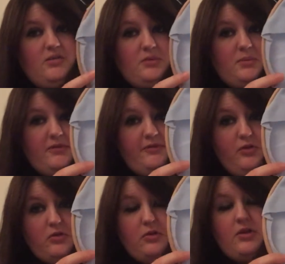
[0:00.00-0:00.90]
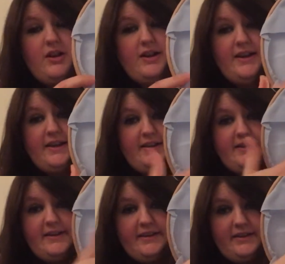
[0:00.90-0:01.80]
But before, I had
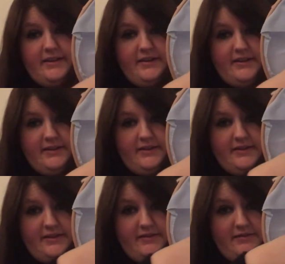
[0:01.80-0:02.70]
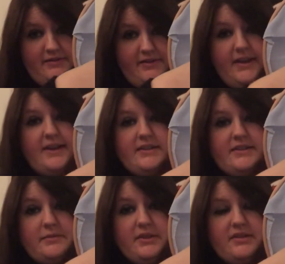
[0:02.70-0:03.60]
done
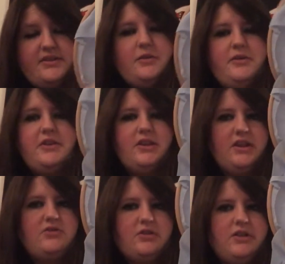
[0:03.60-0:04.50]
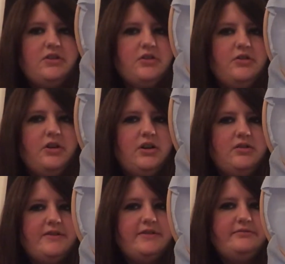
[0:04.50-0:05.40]
that. So I've done literally 2
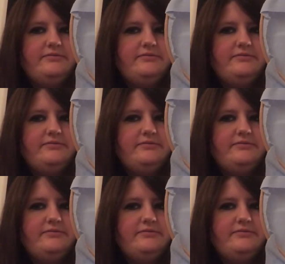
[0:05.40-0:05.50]
lines.